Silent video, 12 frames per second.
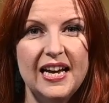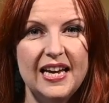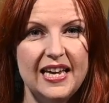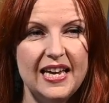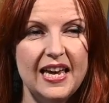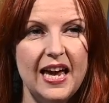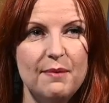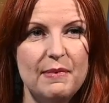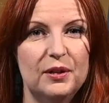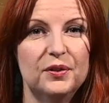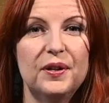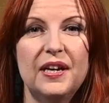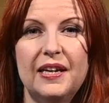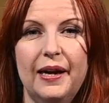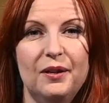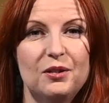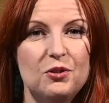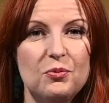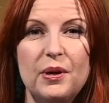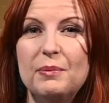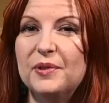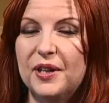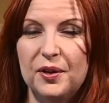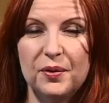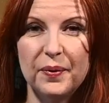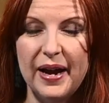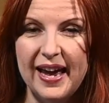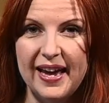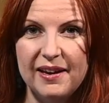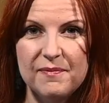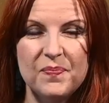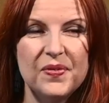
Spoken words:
he came out looking extremely gray.